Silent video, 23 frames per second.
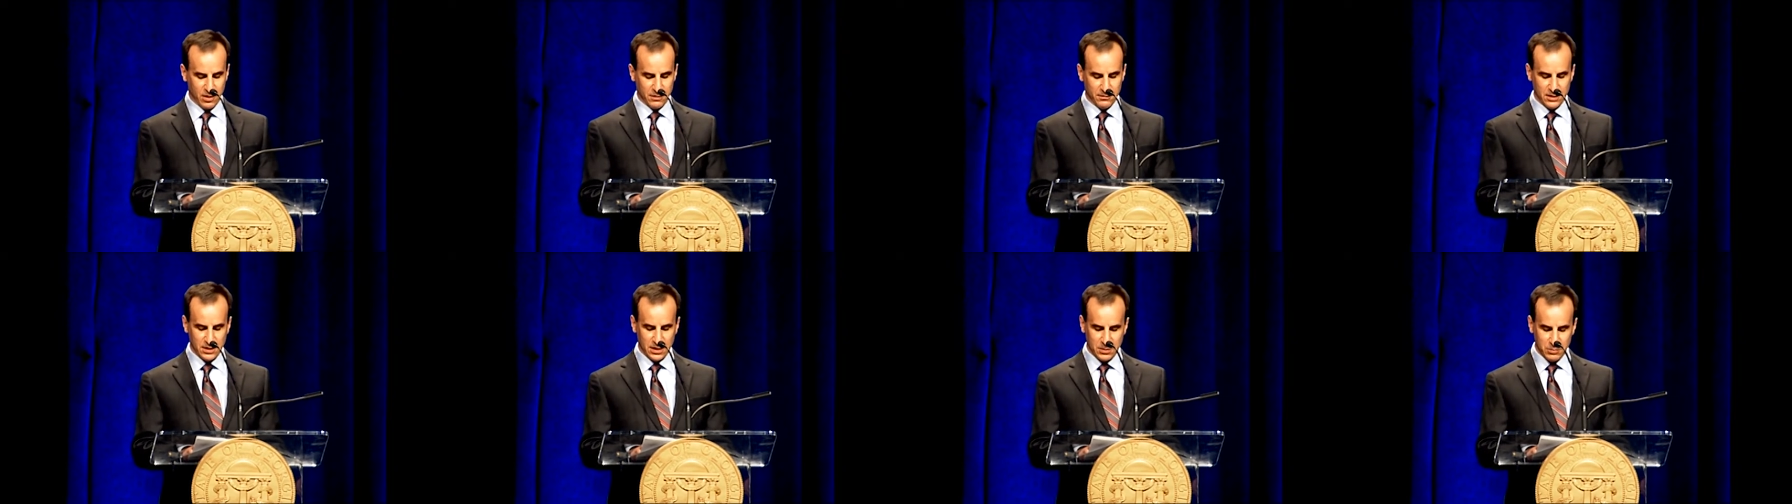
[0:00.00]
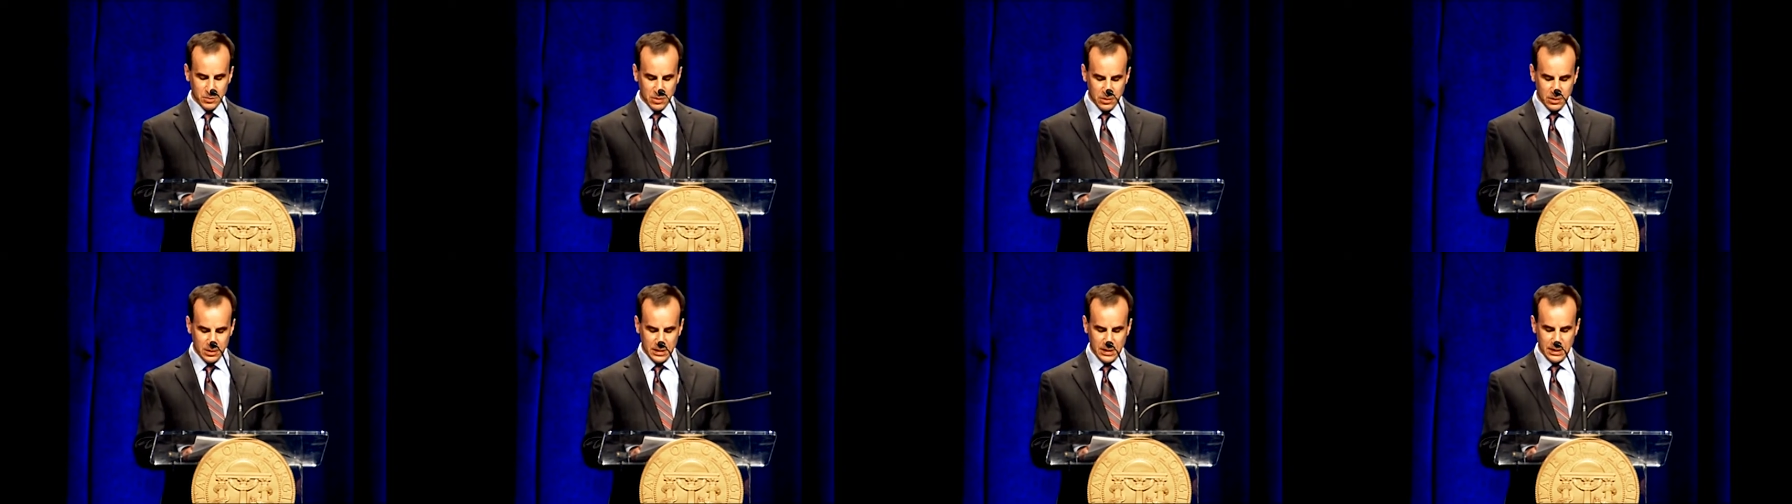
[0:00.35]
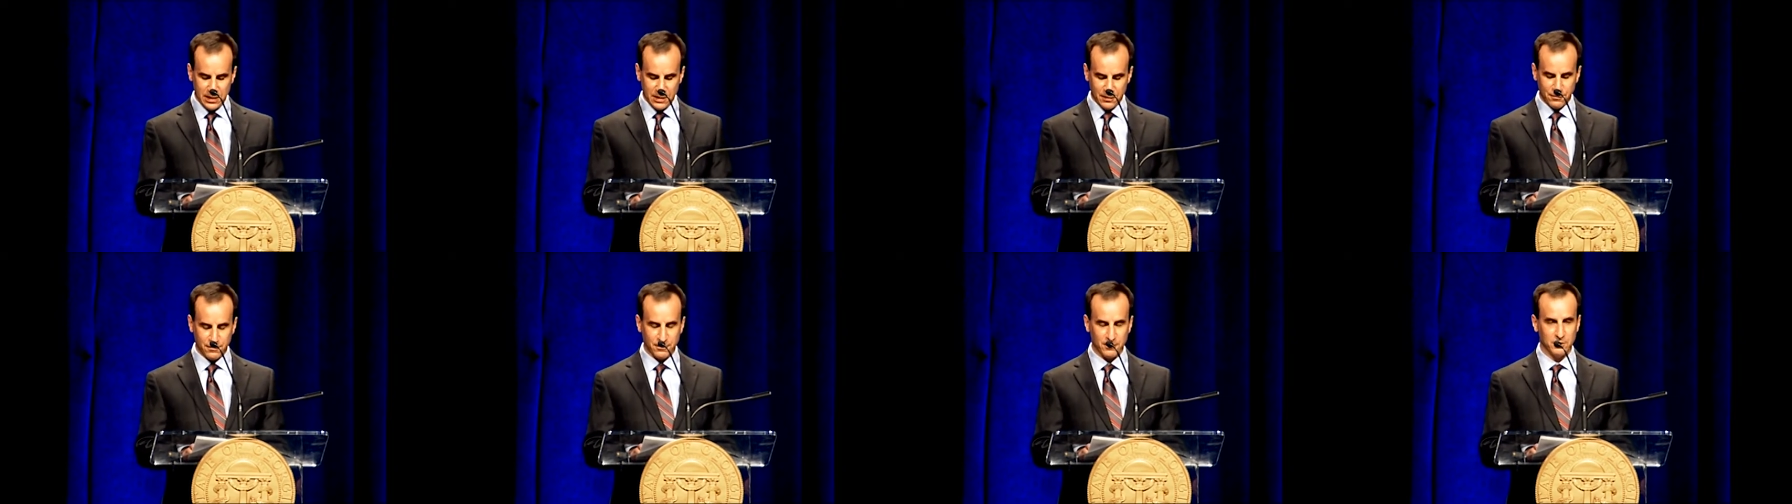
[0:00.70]
of the community,
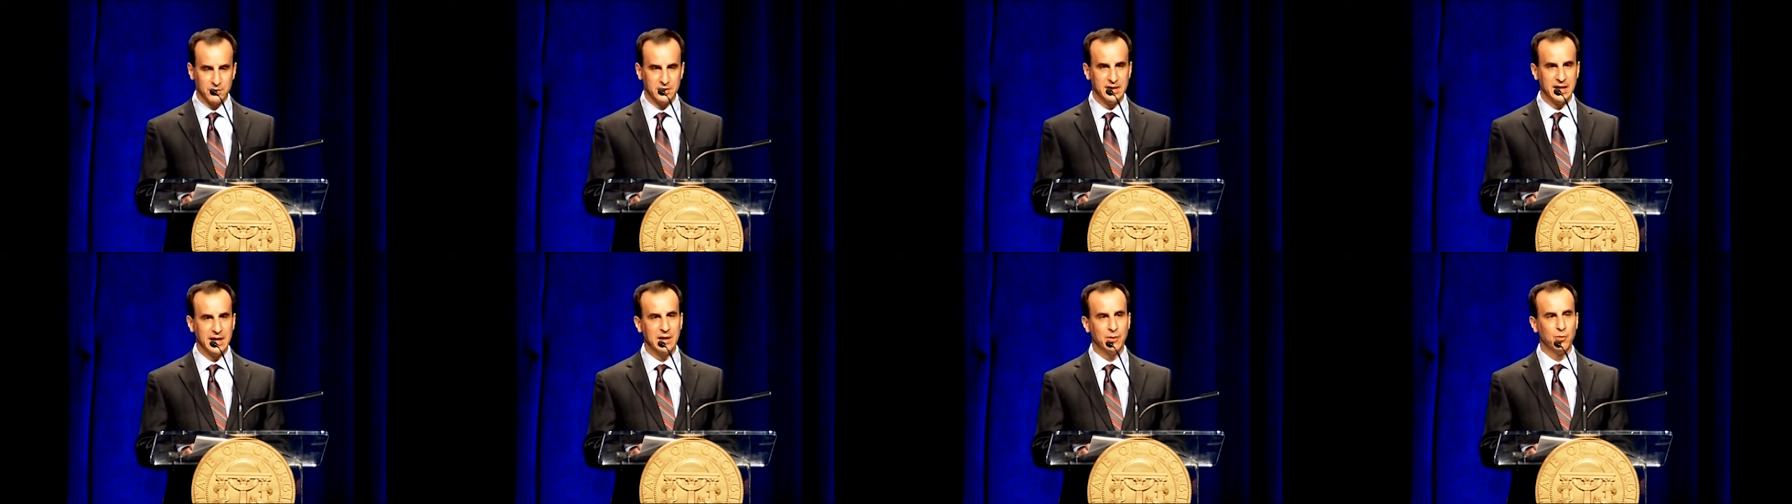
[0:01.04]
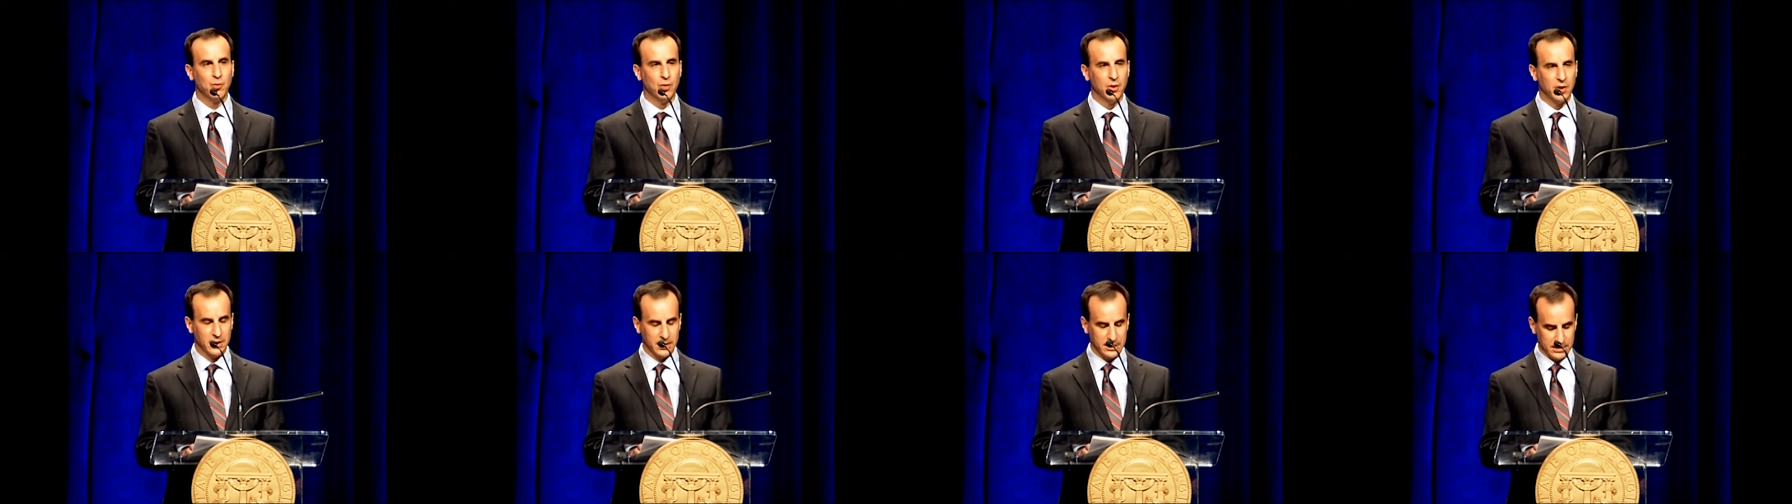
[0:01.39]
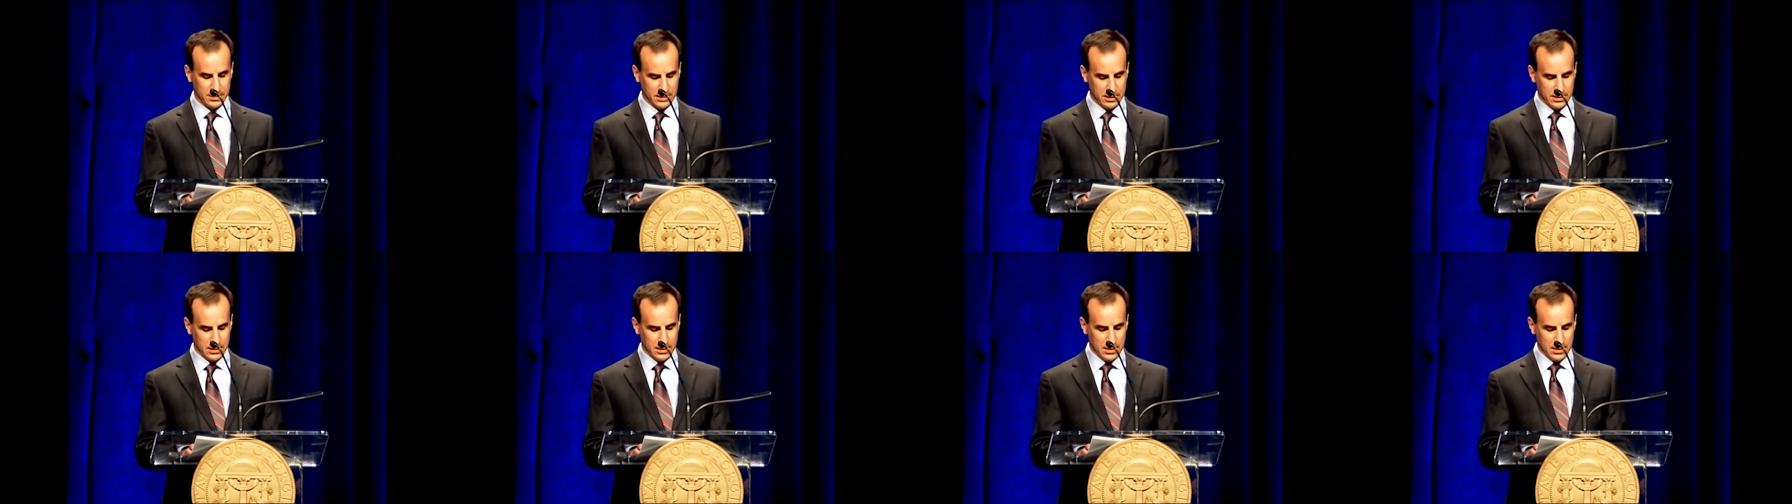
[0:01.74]
and from day one,